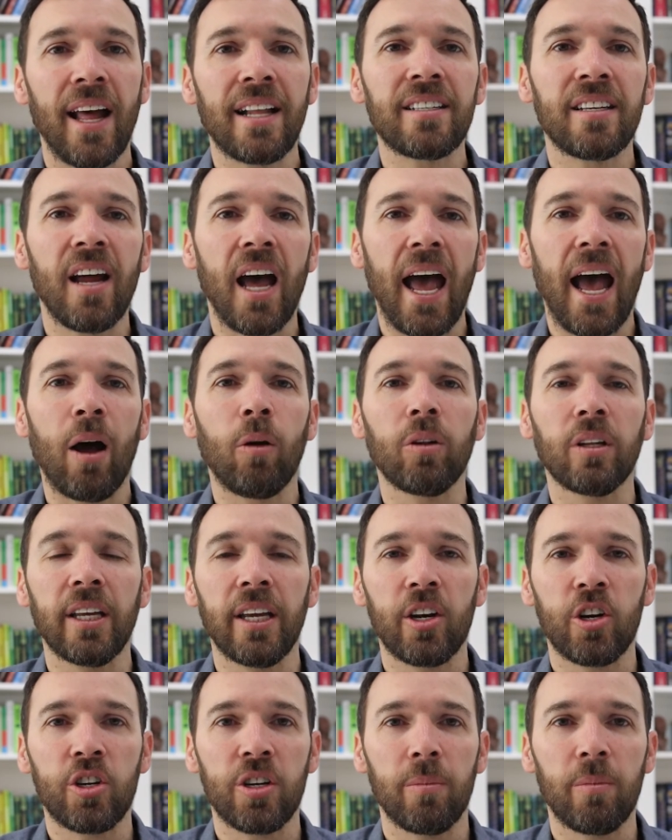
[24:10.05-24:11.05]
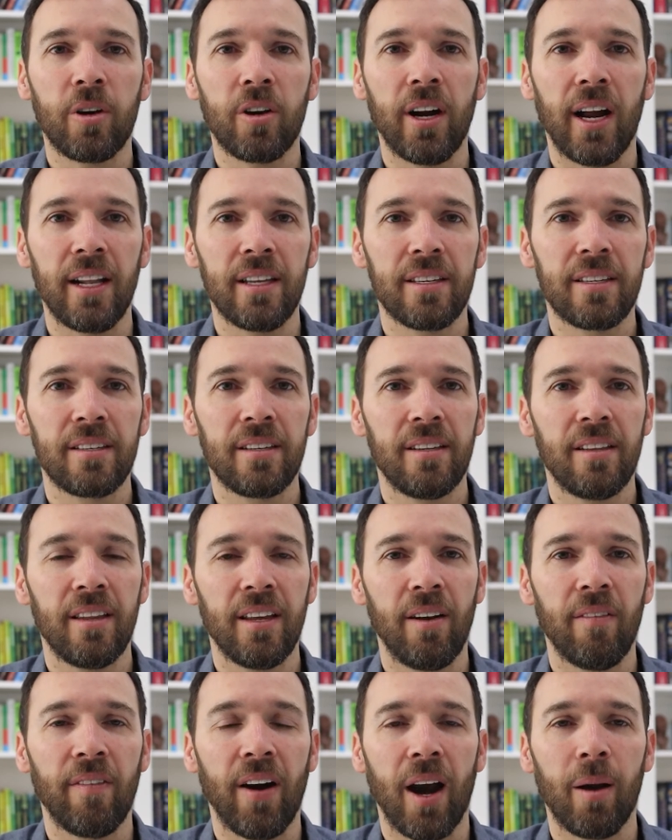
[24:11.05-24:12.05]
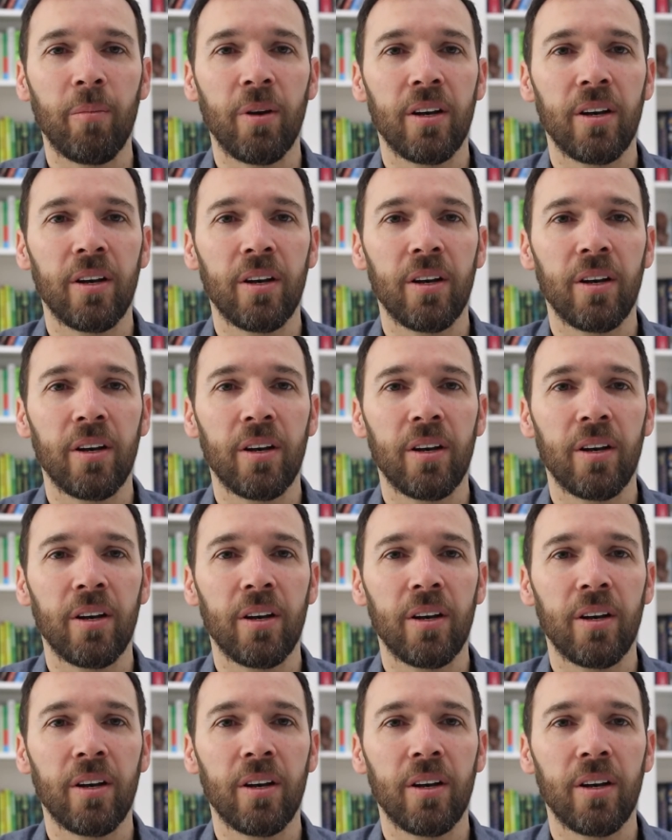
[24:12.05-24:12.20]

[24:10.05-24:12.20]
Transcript: not how leadership creates the environment.